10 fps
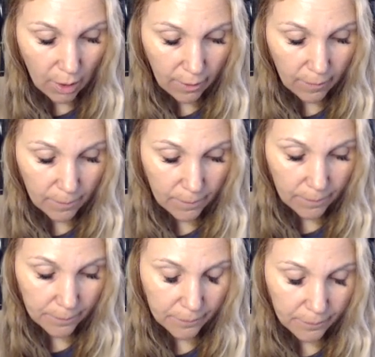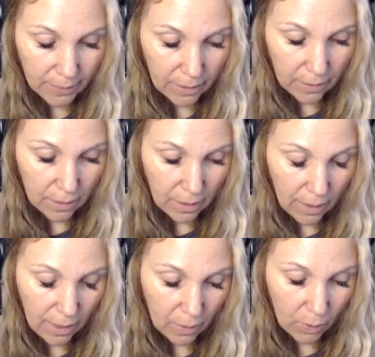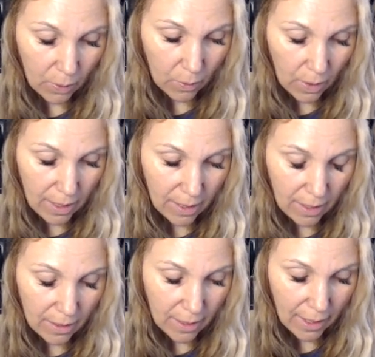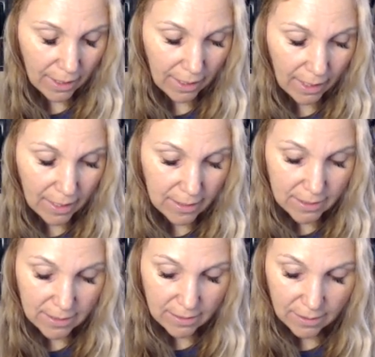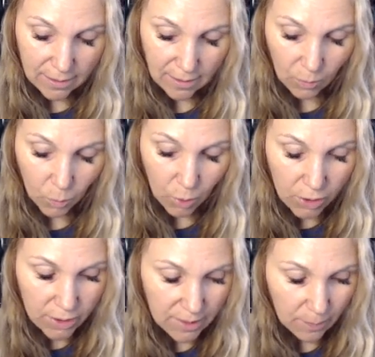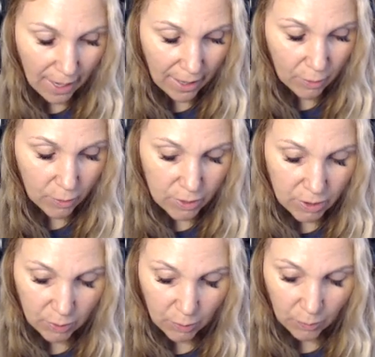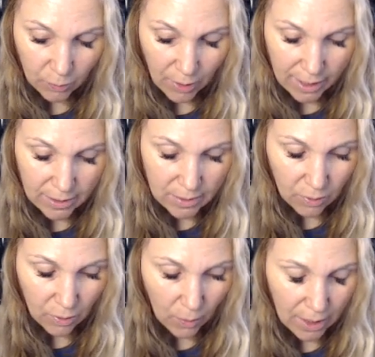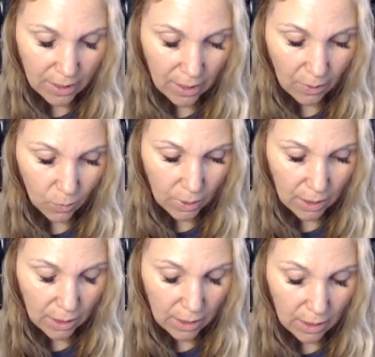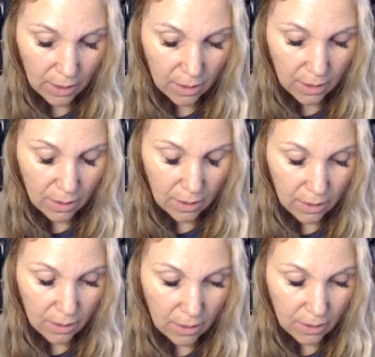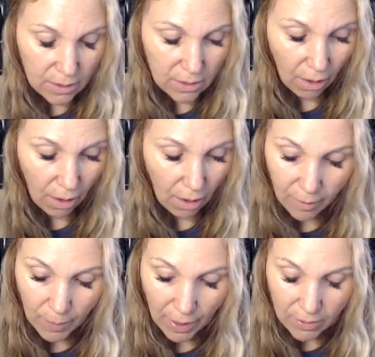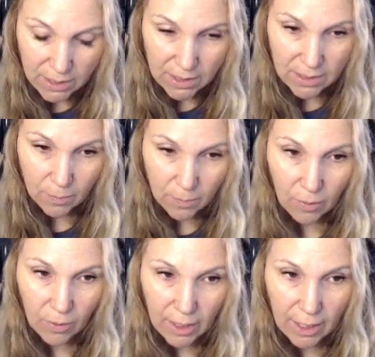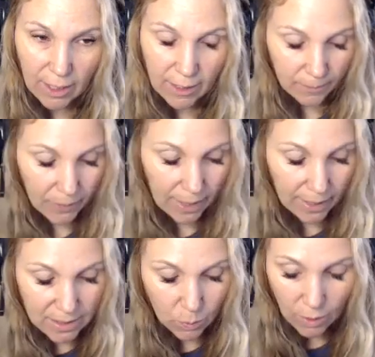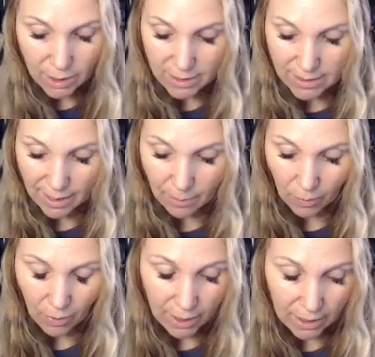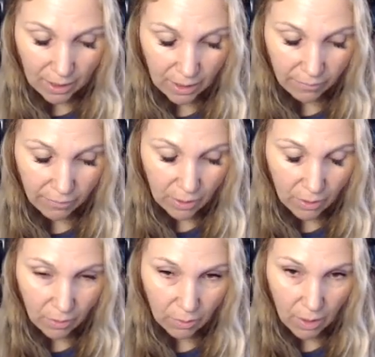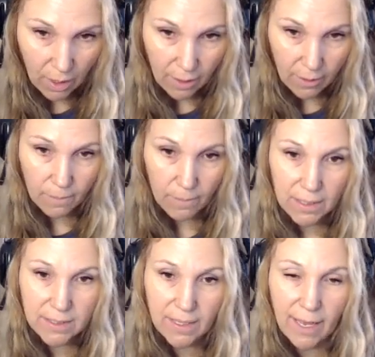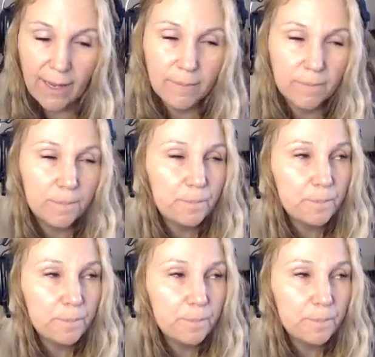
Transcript: Um, and I guess words matter too, right? So the way that we talk about disability, I guess one example I can give you is that